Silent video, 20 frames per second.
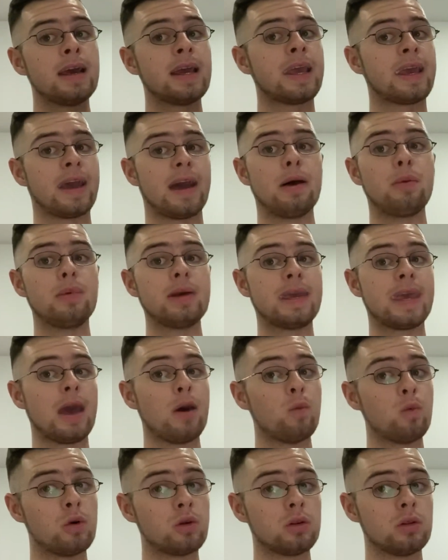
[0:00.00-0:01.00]
Can we
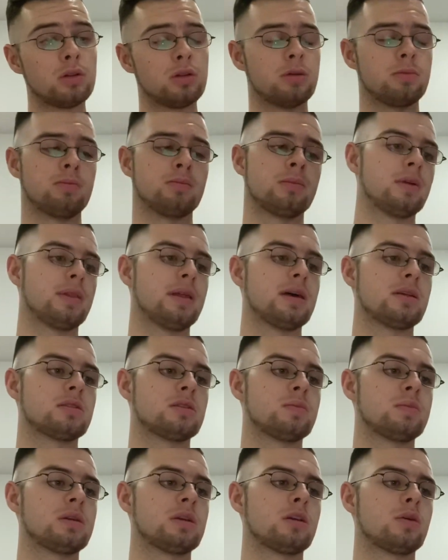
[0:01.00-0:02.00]
get one on them? That's
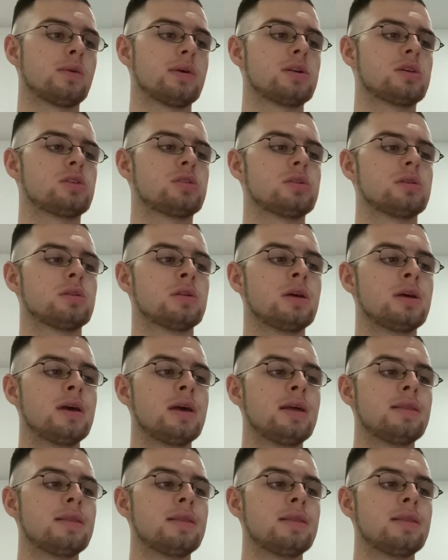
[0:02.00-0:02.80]
the big question.